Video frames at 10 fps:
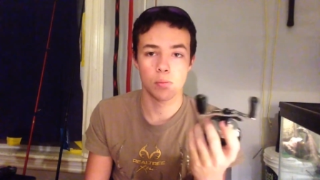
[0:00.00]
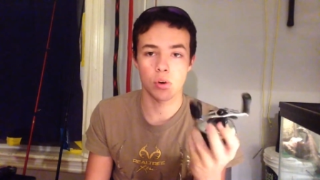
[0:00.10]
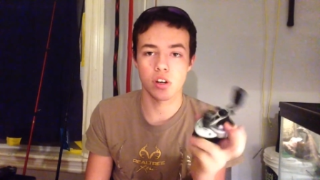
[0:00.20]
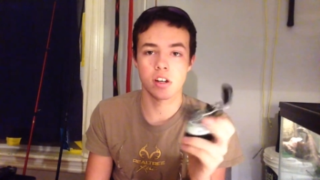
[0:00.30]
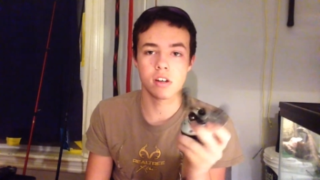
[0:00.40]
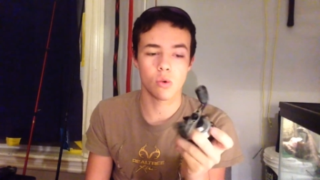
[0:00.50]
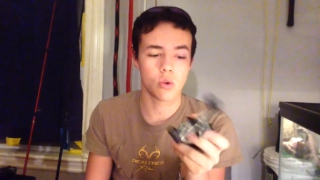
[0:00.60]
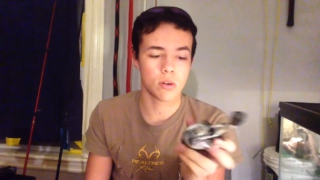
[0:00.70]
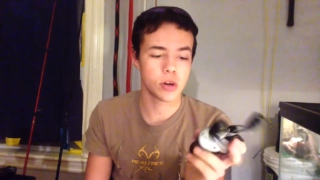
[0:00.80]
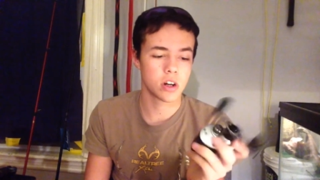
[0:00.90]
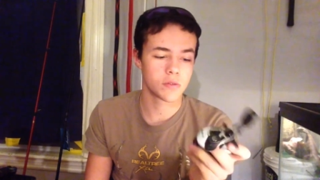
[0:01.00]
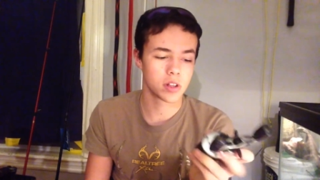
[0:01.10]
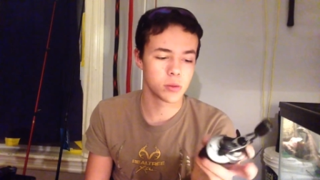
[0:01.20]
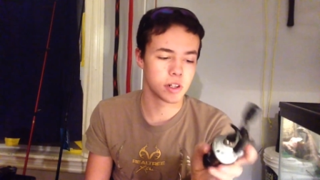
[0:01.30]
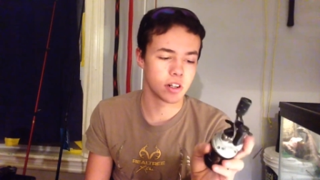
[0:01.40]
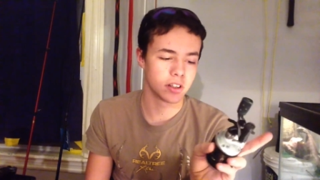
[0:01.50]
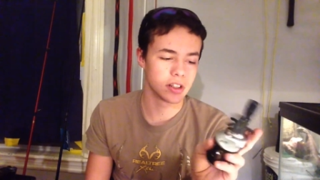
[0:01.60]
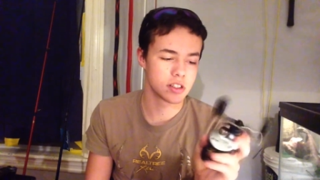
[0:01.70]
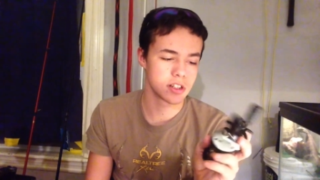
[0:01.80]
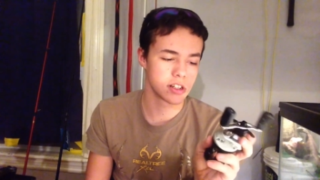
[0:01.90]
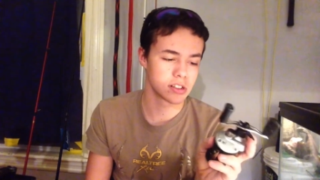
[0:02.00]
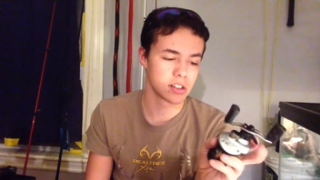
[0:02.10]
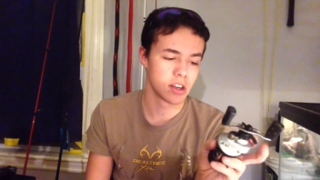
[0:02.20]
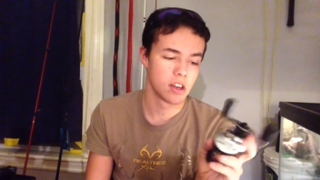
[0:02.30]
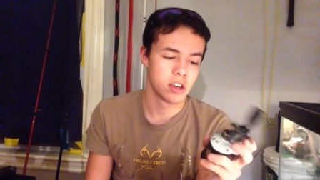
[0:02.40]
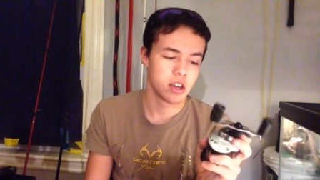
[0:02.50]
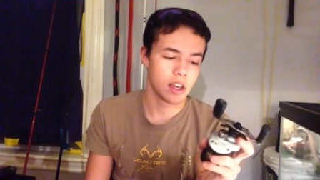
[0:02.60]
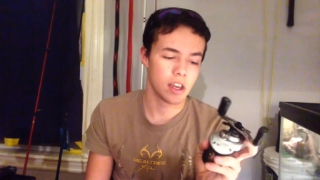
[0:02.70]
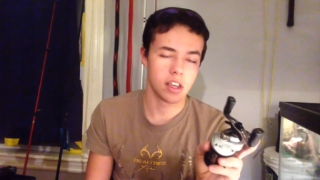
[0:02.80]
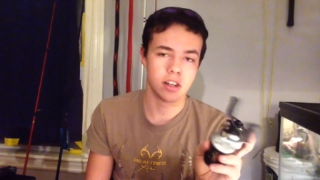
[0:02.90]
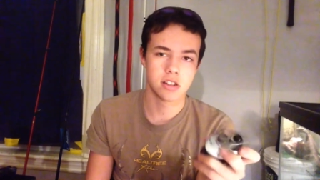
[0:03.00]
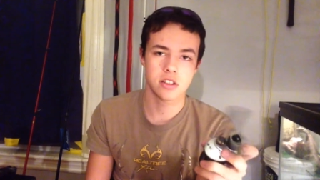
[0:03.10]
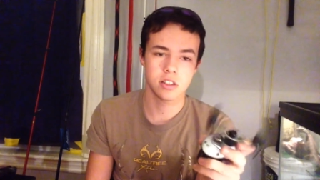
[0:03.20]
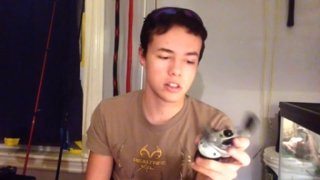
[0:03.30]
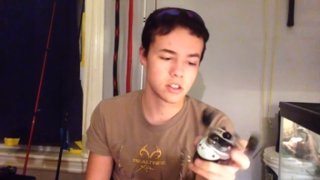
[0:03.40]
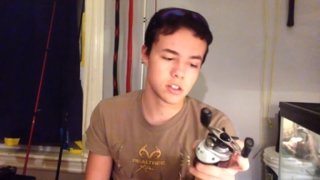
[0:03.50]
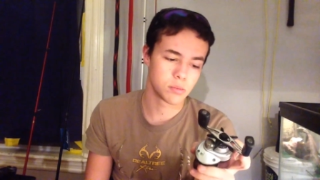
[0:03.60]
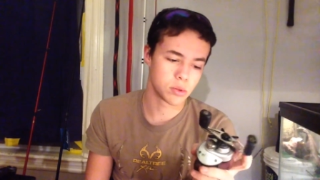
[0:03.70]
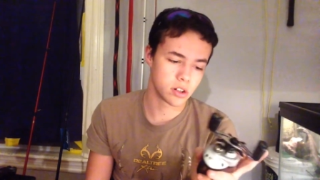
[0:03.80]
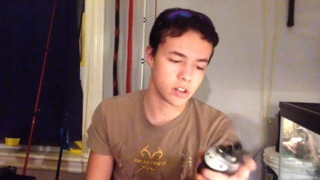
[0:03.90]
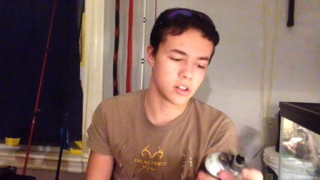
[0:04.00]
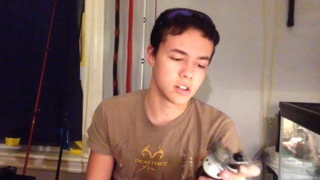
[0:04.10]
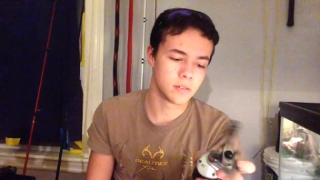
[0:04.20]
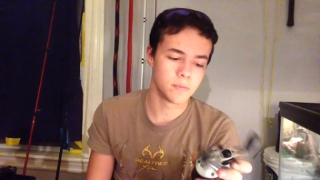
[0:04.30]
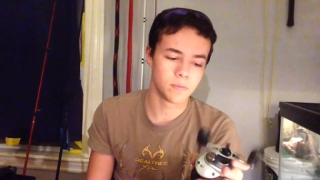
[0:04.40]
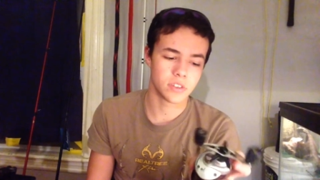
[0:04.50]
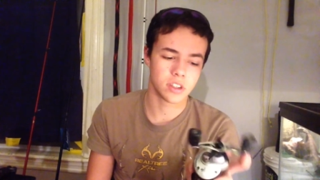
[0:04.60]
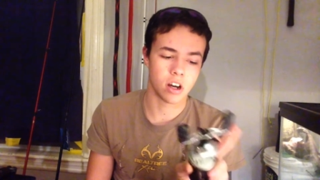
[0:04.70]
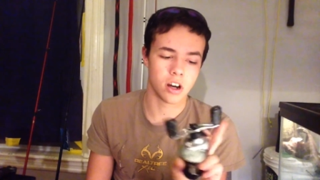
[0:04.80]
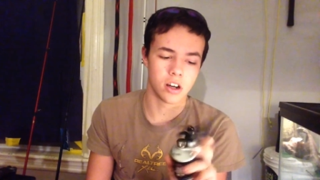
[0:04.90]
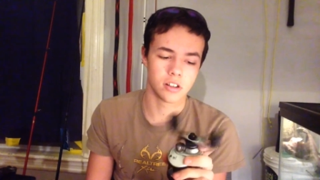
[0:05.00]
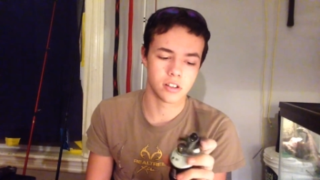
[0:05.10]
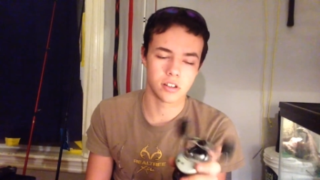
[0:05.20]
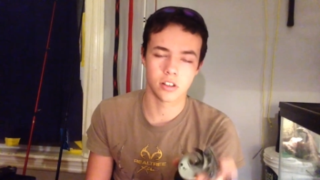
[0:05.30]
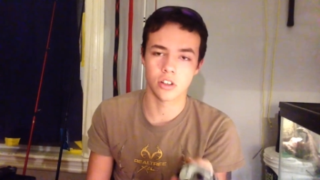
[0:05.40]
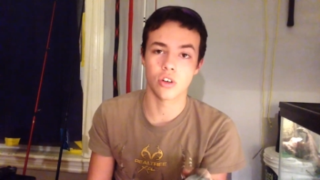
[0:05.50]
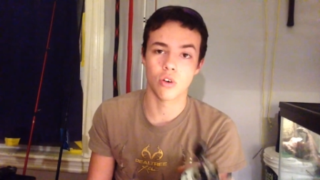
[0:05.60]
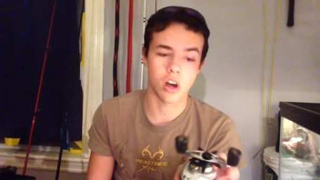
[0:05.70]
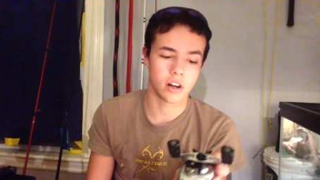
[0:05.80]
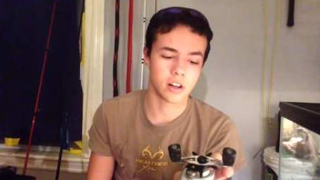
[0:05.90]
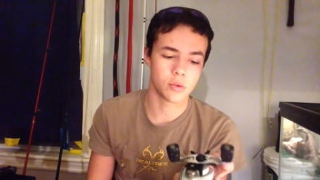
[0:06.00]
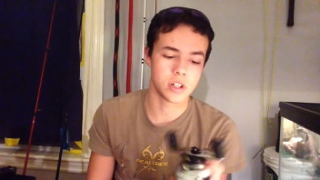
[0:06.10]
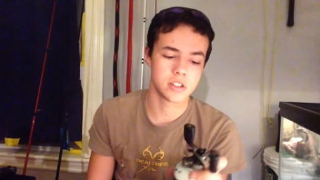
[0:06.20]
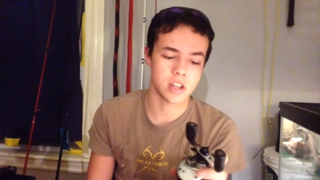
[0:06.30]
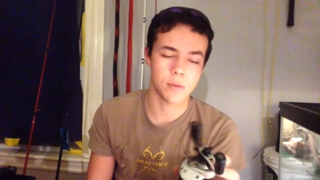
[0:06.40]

braid or monofilament on these things, and it slings it pretty good on a good rod anyways.